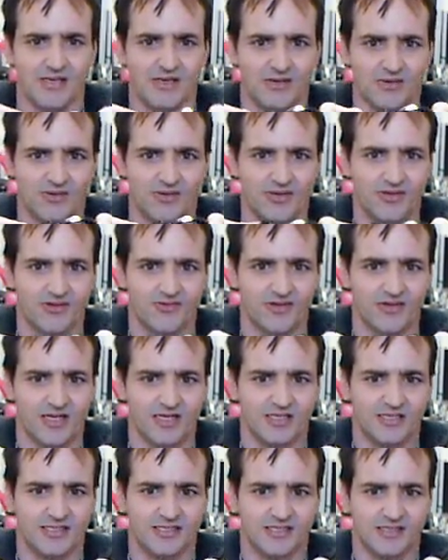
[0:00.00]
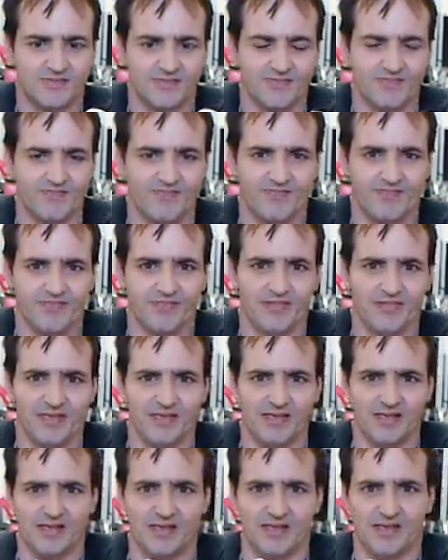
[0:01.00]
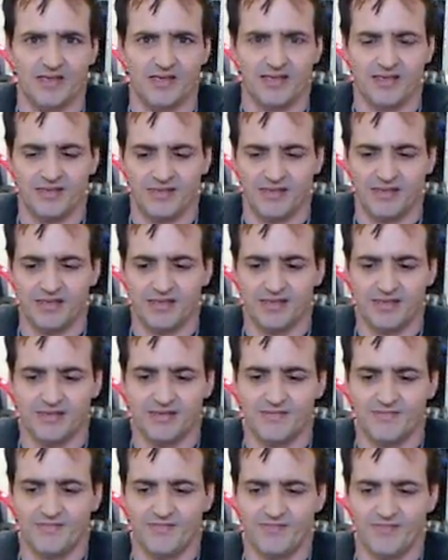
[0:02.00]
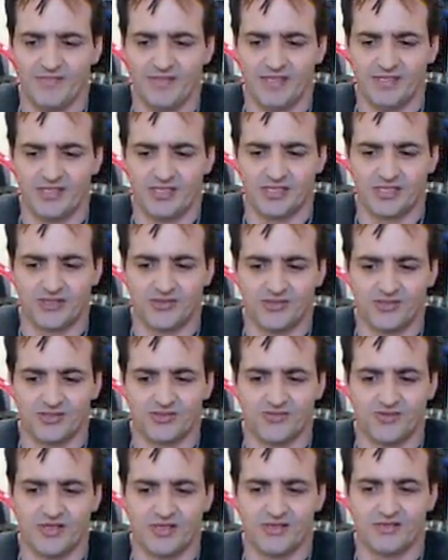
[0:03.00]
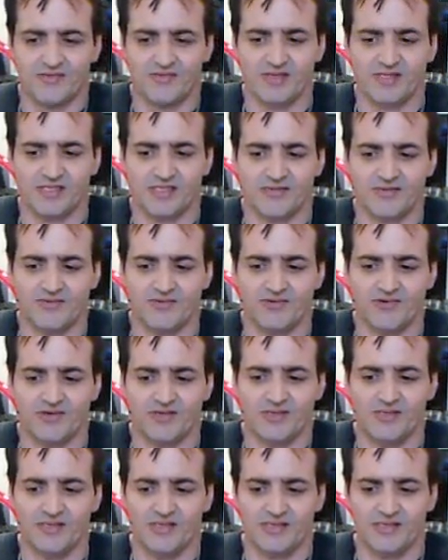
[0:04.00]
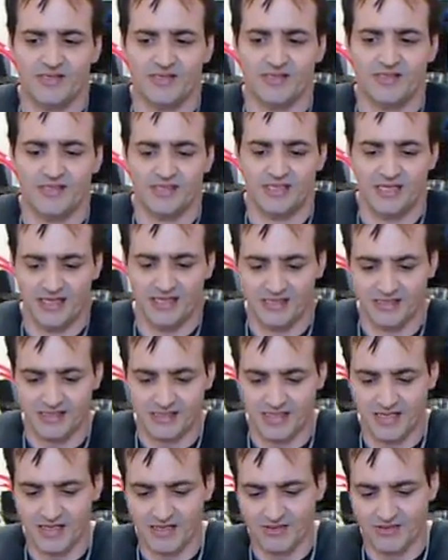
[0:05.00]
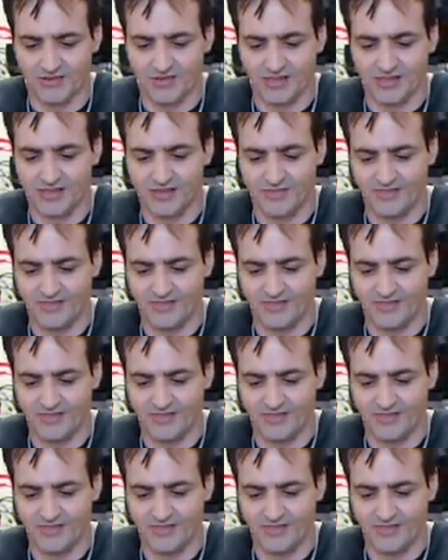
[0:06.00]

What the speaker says: with threads, and then it just goes around the reservoir and tightens down on it,